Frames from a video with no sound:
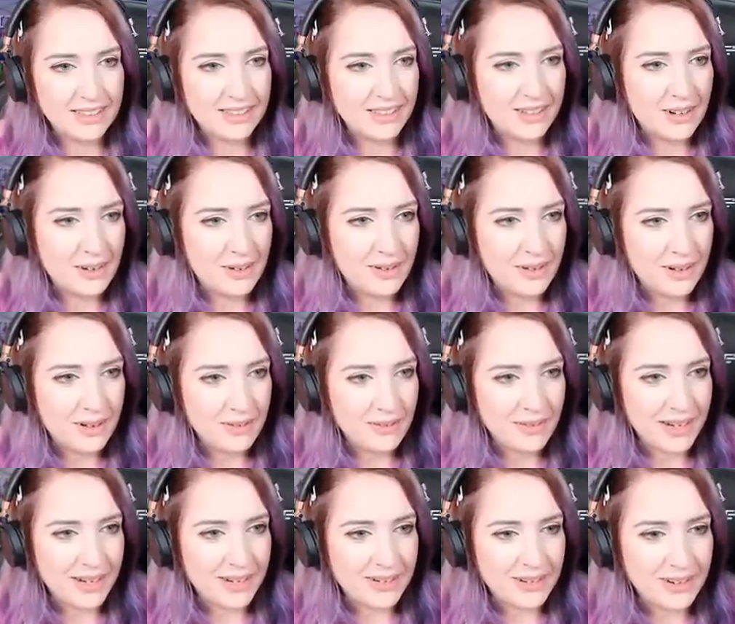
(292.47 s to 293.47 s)
Oh,
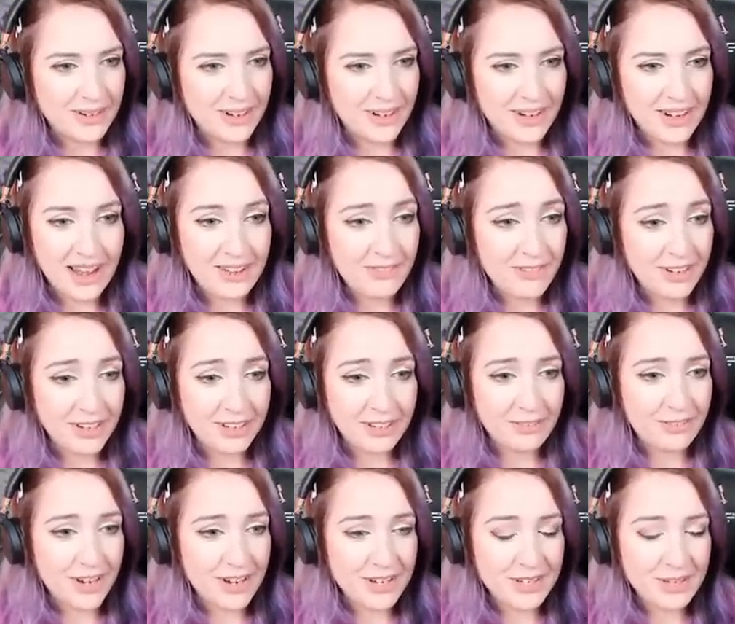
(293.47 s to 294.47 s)
my good God. I feel a
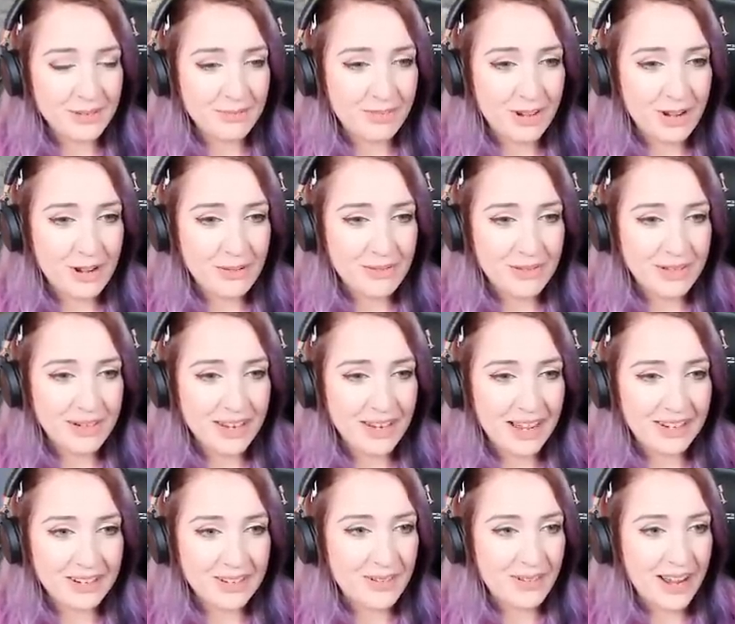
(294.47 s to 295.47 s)
friendship forming.
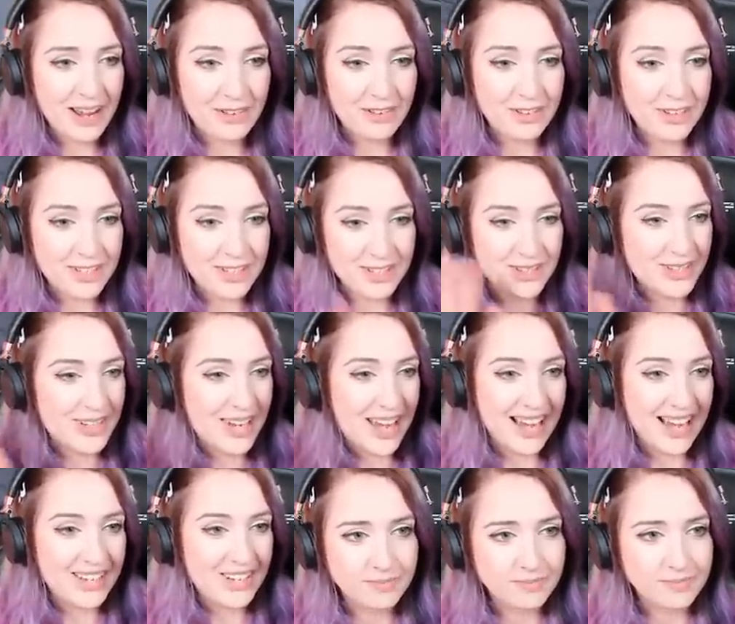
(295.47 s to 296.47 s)
I don't know why I feel so
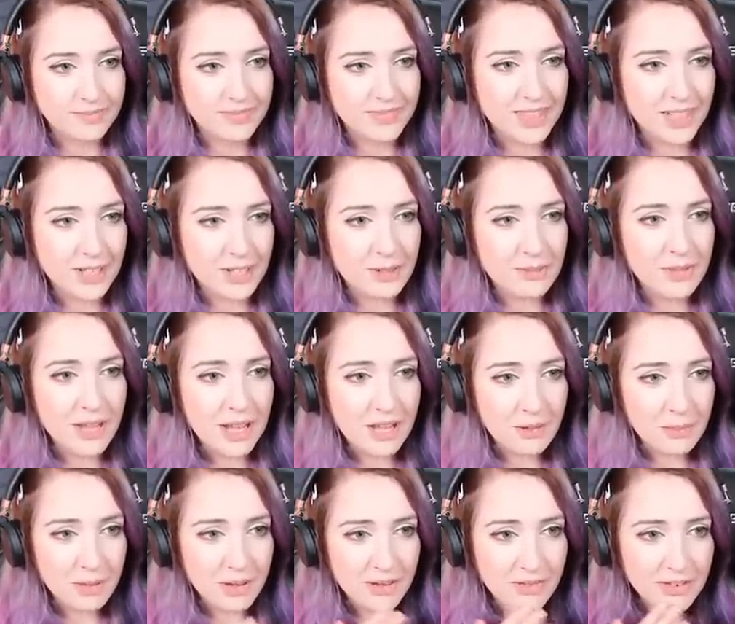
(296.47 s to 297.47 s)
attached. I'll come
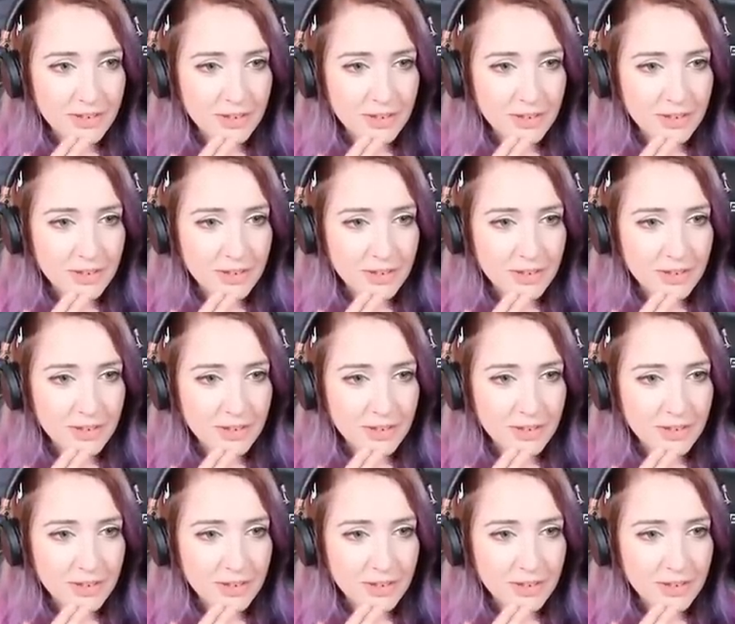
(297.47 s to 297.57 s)
help if you